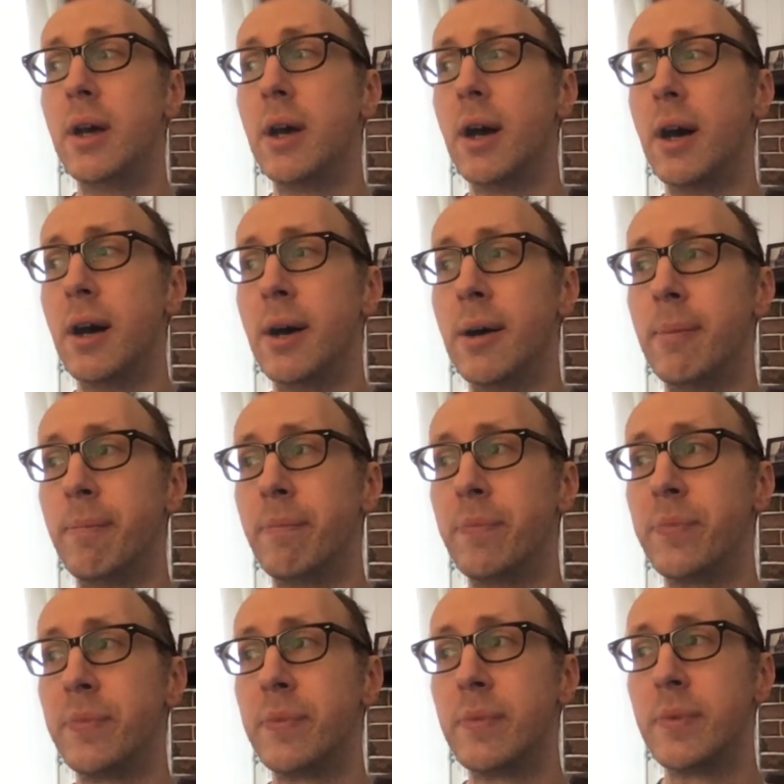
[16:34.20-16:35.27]
um,
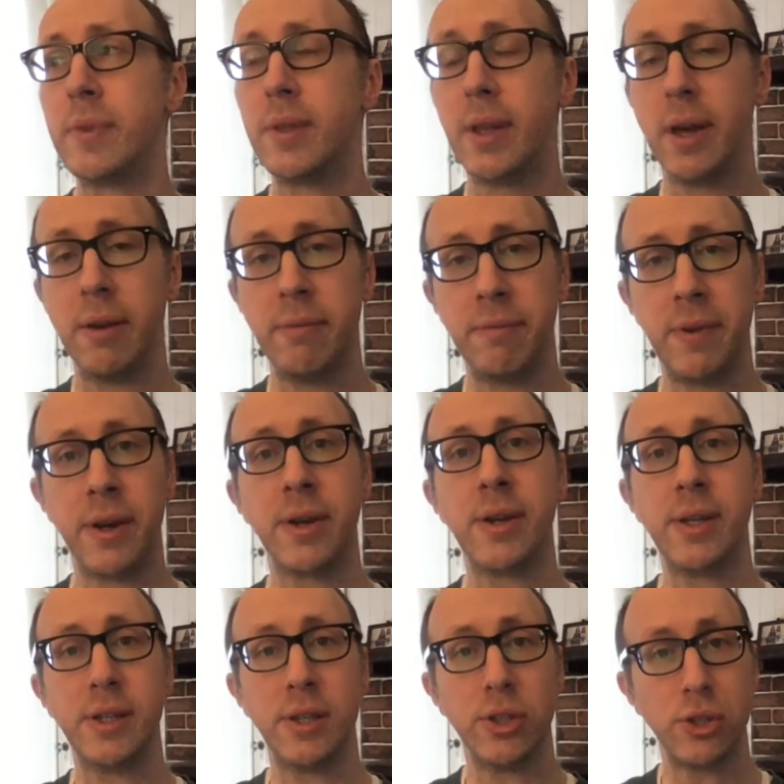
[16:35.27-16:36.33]
a
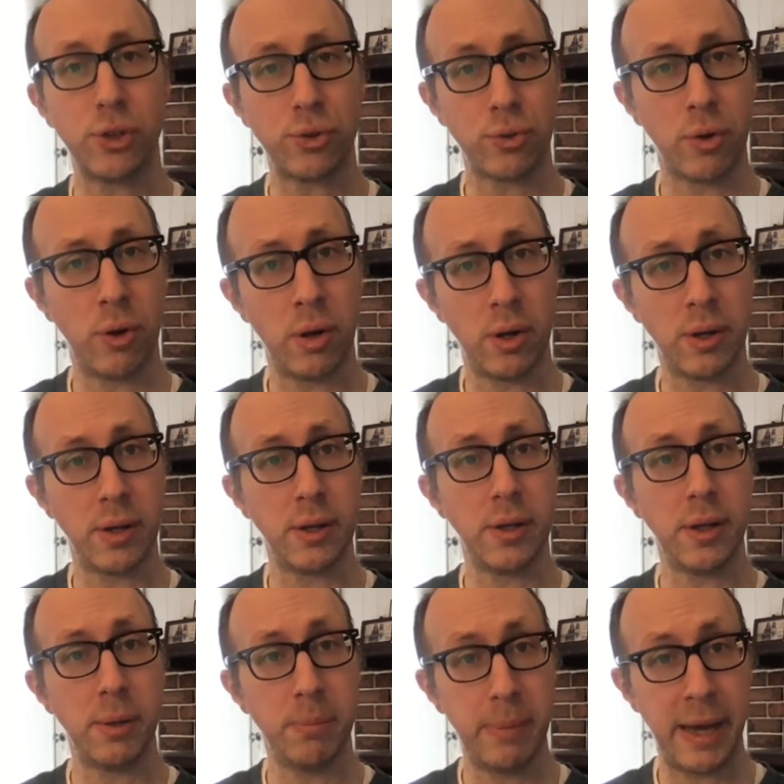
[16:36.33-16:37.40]
very strong,
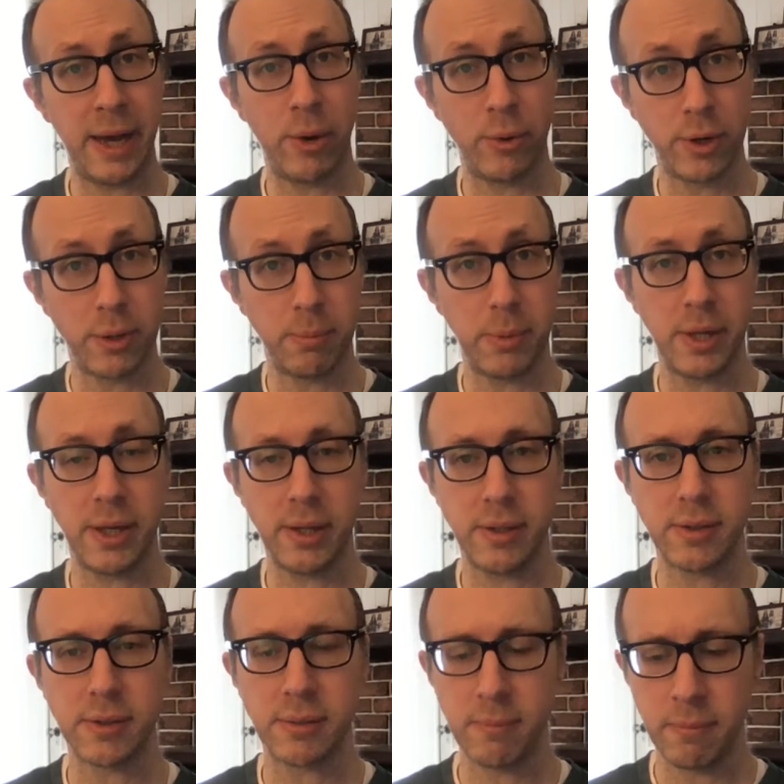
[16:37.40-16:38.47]
empowered
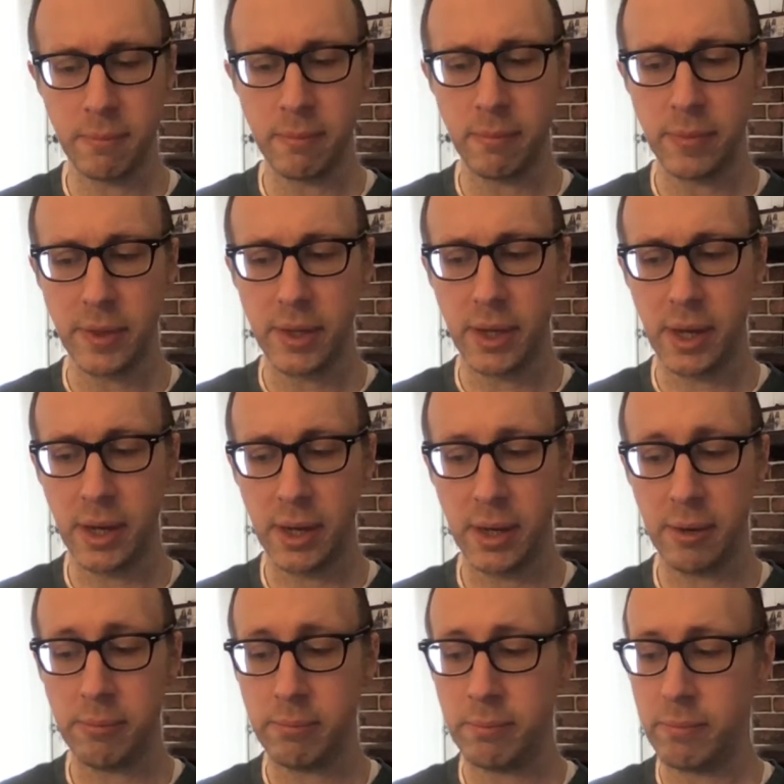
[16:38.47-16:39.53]
place? Uh,
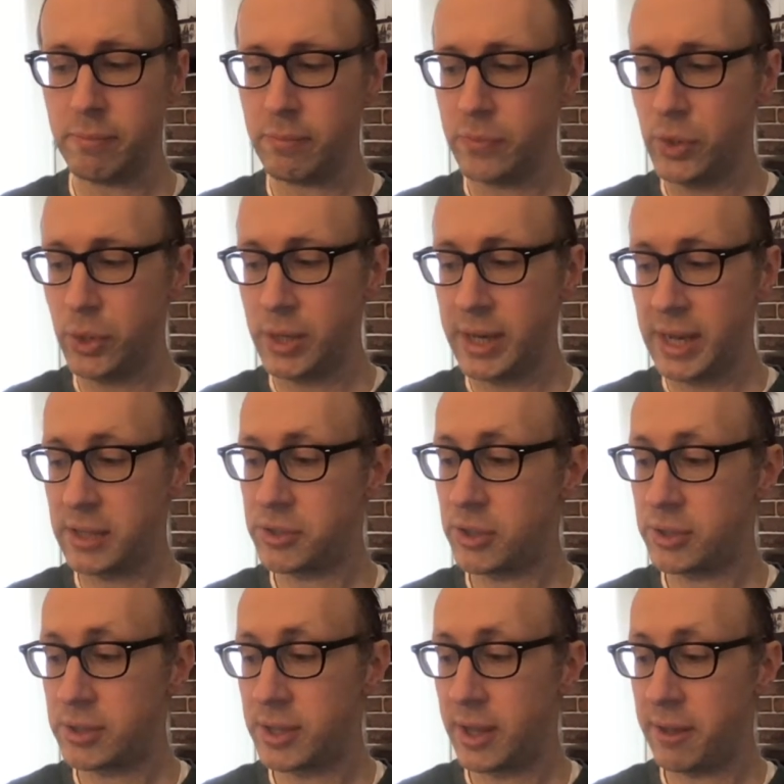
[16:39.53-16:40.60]
you can ask
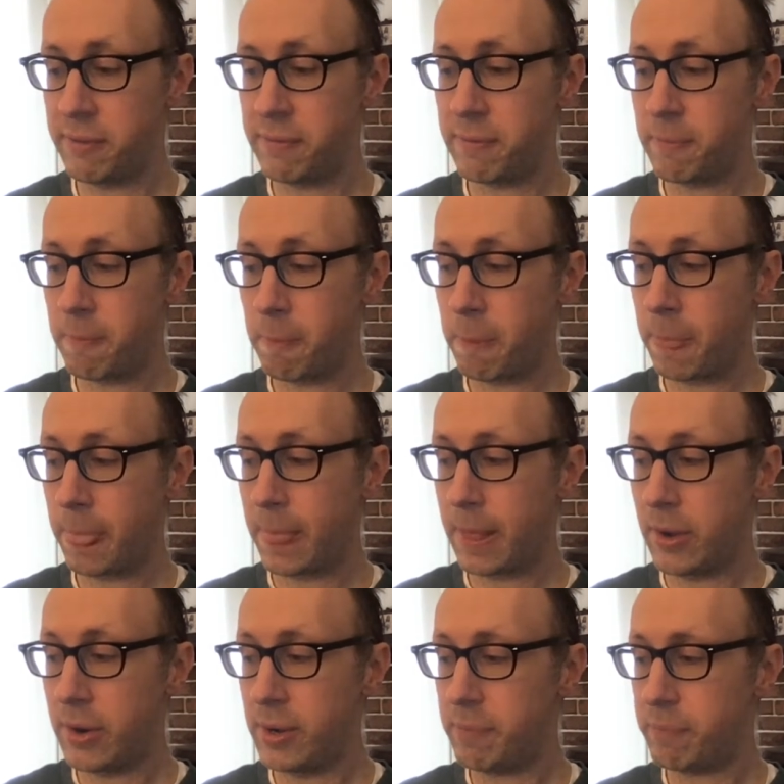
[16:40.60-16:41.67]
yourself,
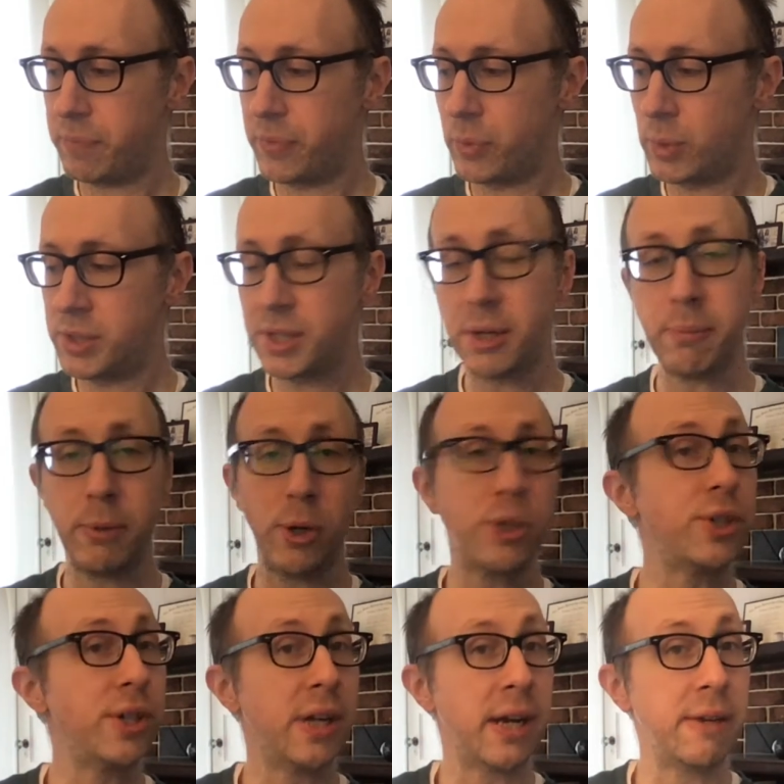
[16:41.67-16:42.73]
all right, what's an
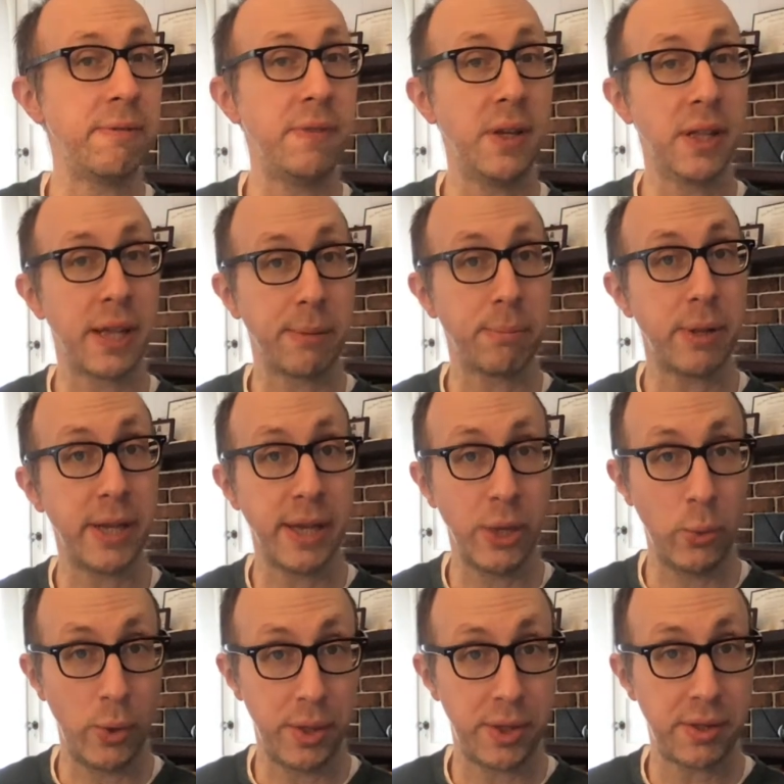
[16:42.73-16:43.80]
emotion I feel like playing
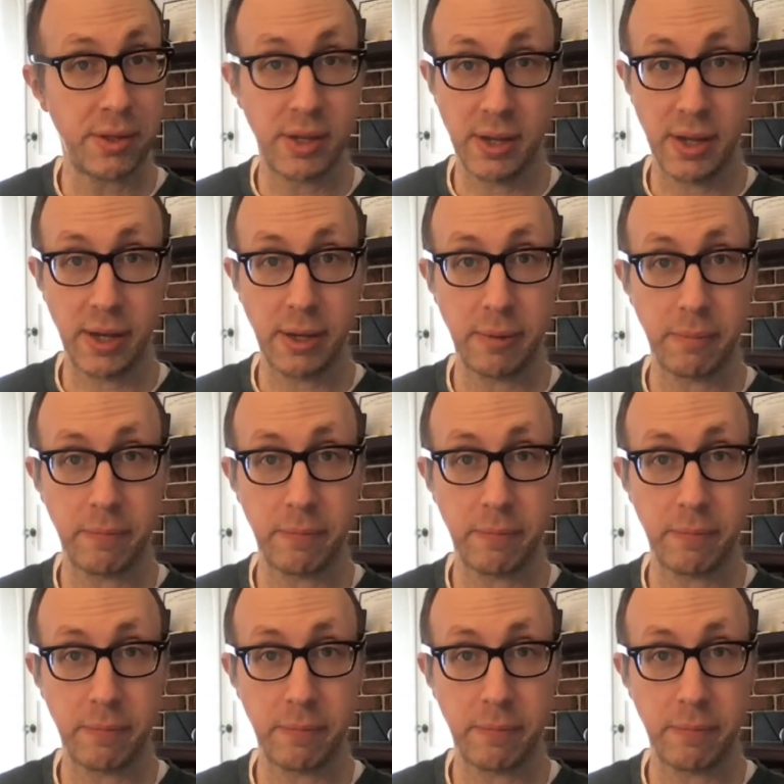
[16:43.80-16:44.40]
with today?